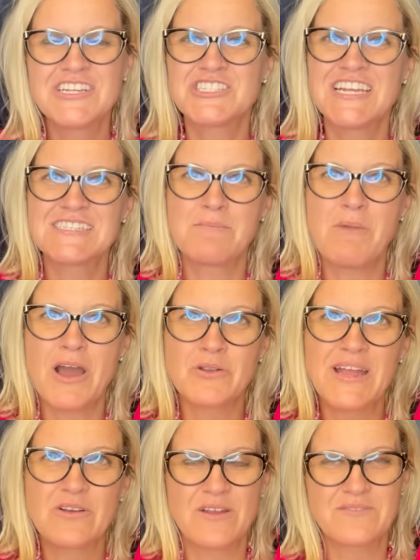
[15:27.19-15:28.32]
She is a
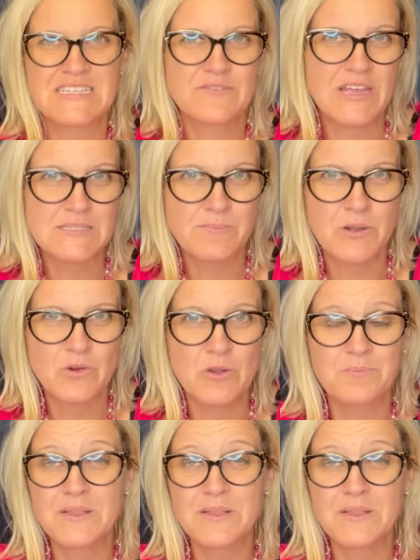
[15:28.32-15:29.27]
moderator of this Facebook group.